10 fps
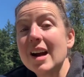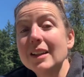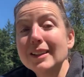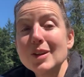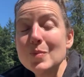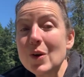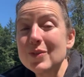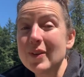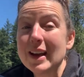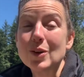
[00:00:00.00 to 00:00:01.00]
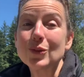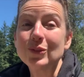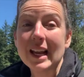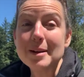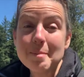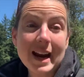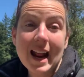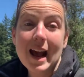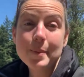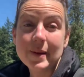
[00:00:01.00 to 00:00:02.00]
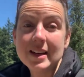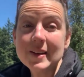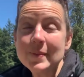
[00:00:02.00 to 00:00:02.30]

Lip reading: a little more fight or flight might happen,